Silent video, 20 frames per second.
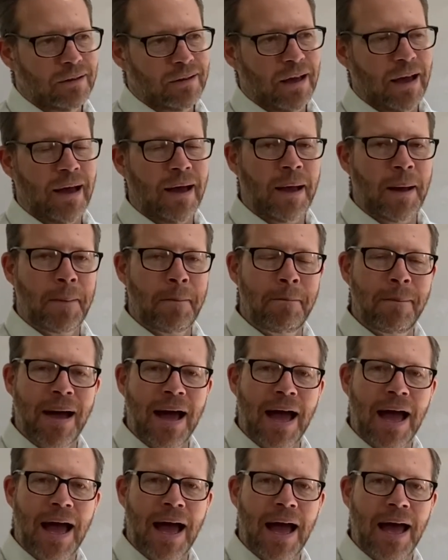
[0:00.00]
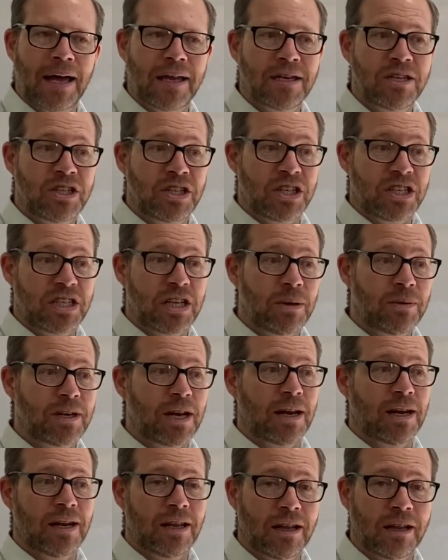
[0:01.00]
and you're doing
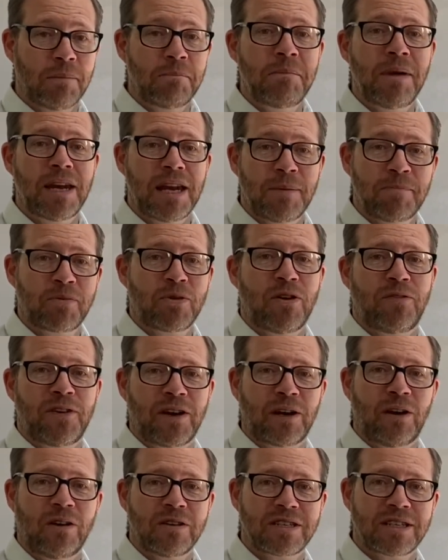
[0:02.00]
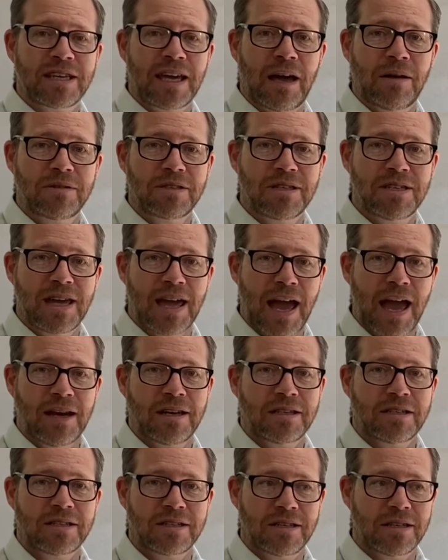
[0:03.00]
a little mini profit and loss account in your head
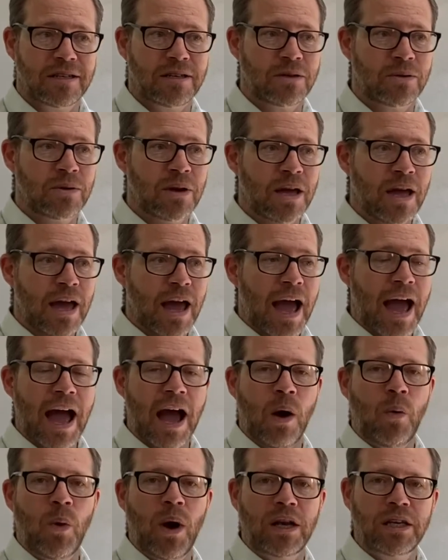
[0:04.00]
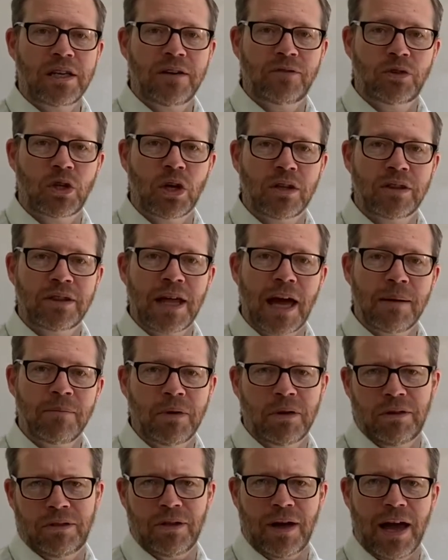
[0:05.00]
as to how well you've done that
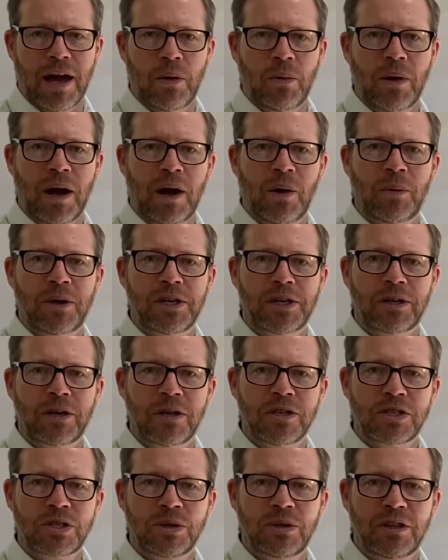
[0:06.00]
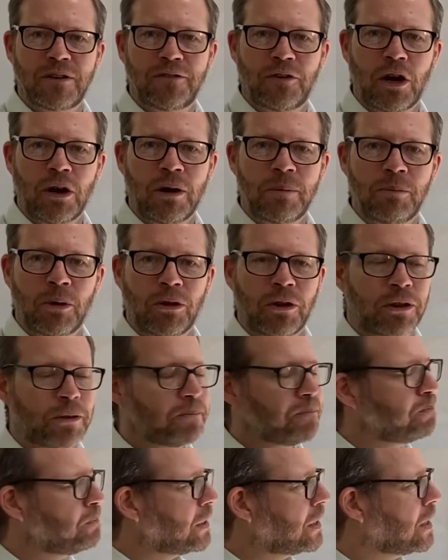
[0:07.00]
month or how well you're going to do in the following month.
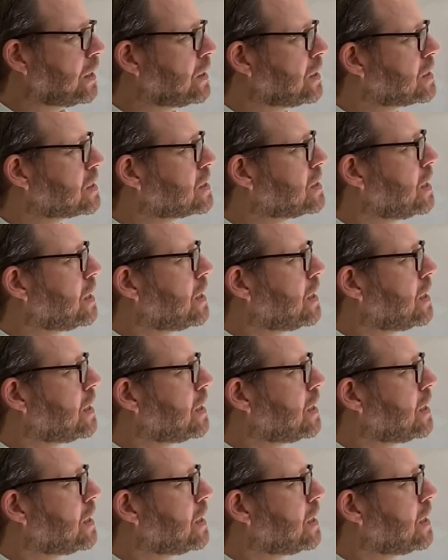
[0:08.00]
Because